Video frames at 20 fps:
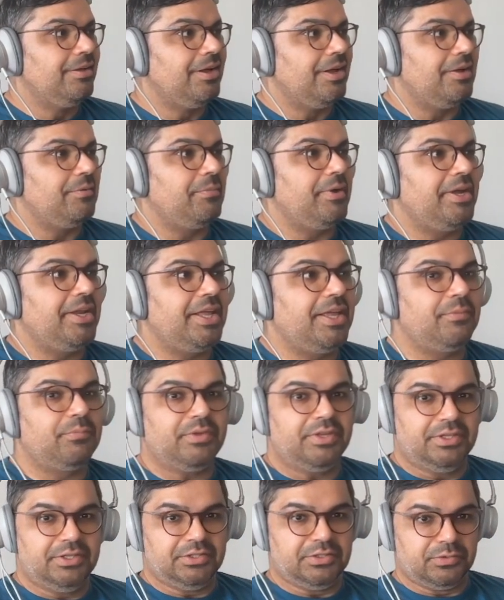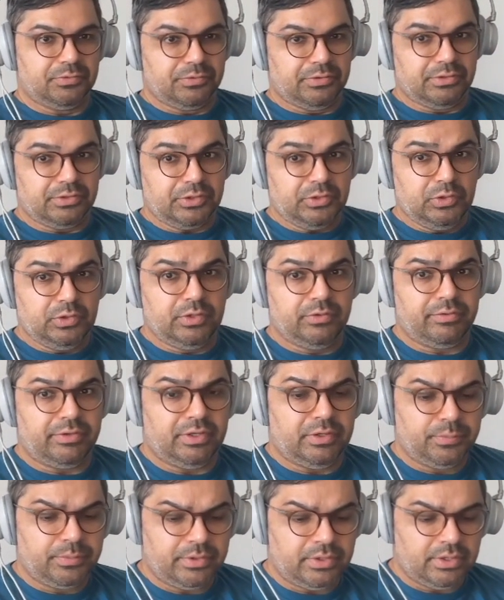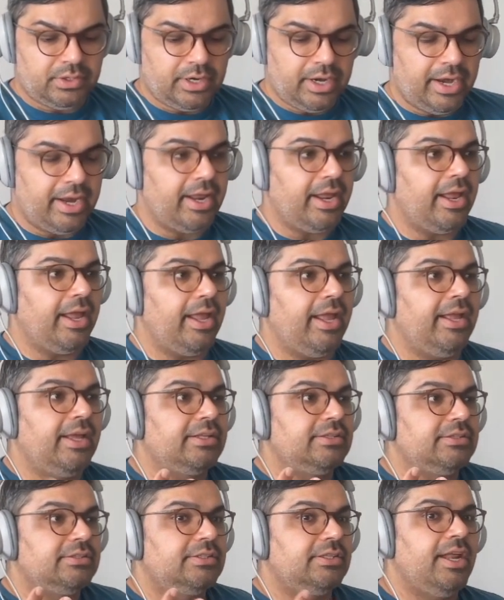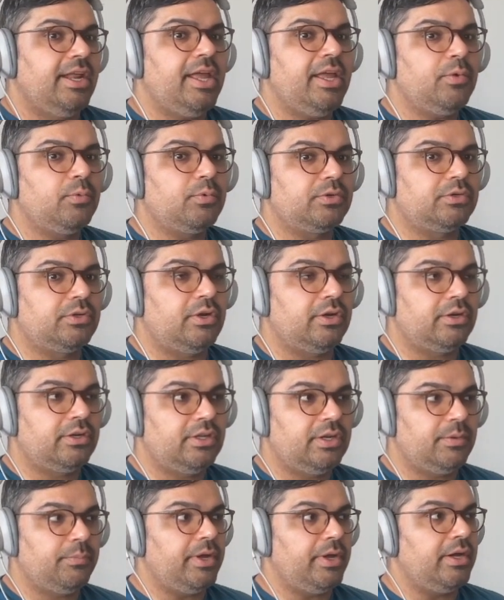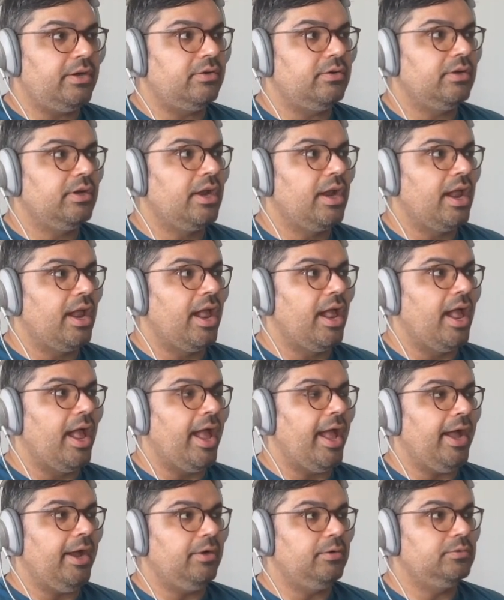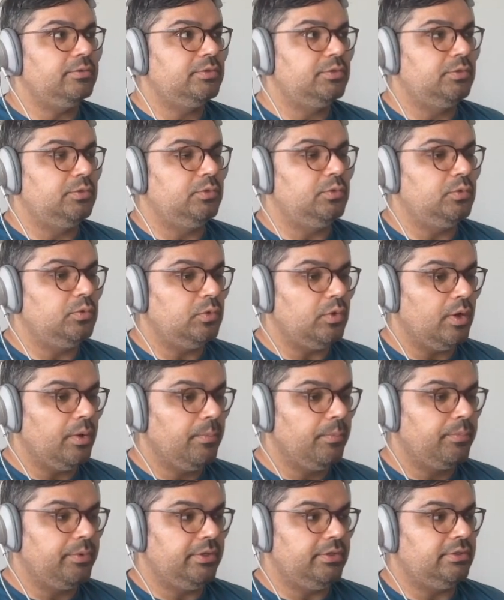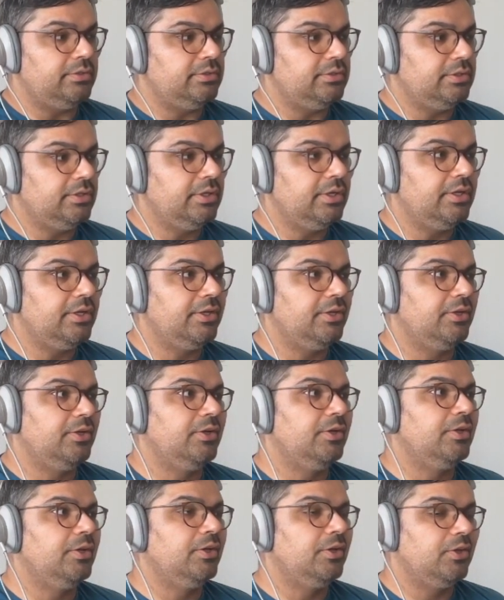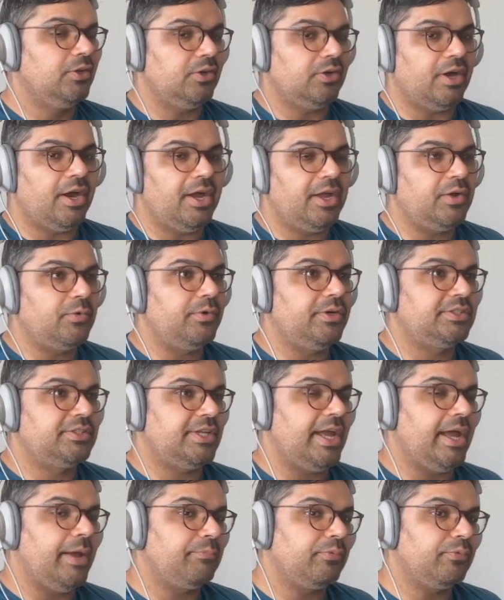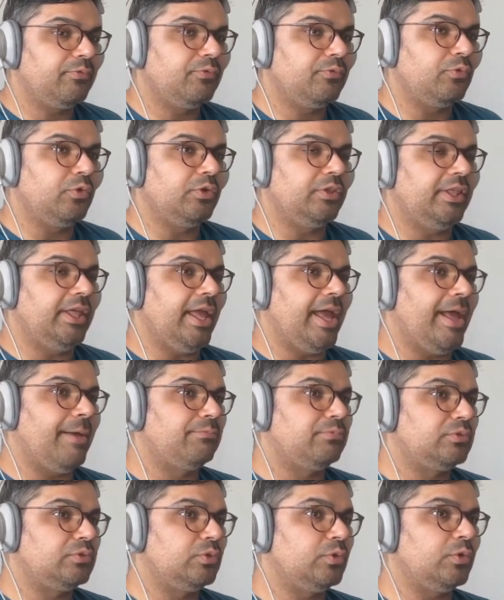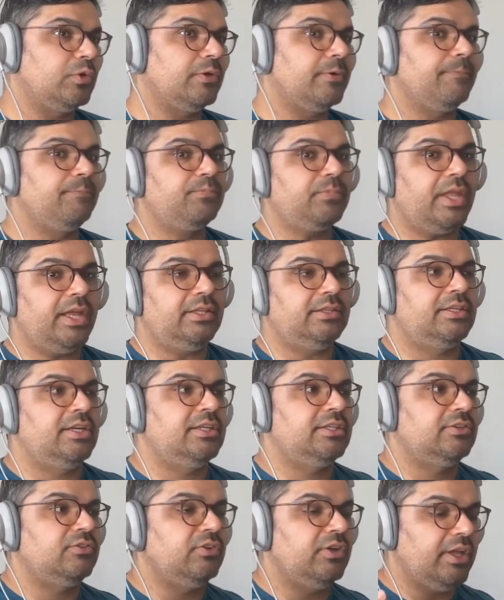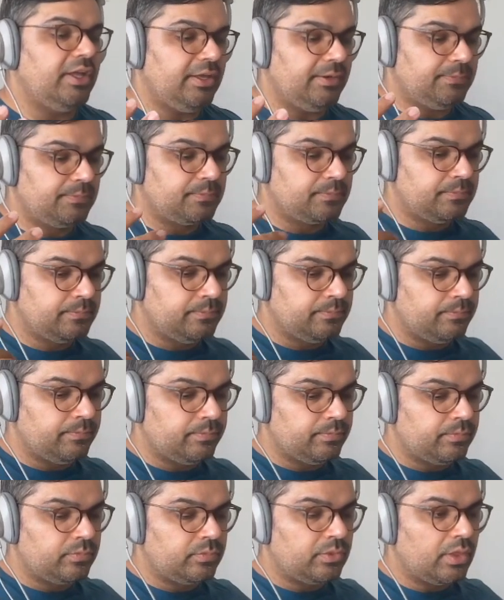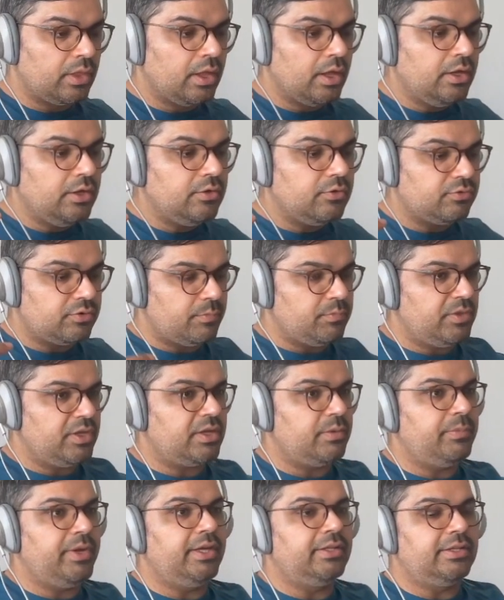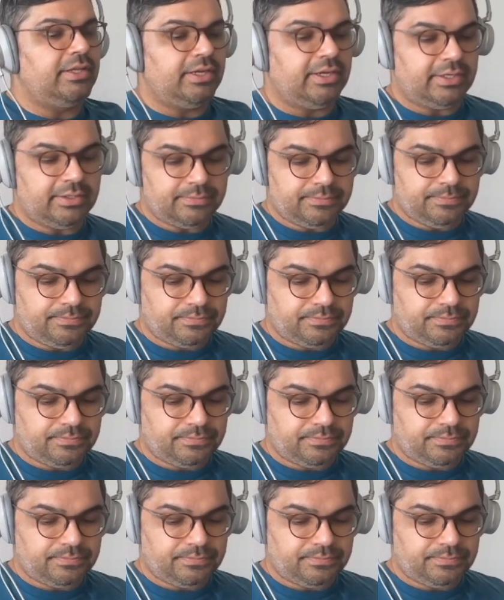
My name is FullQ Developer, and today we're talking about how to build your iOS app for the App Store and TestFlight from the command line.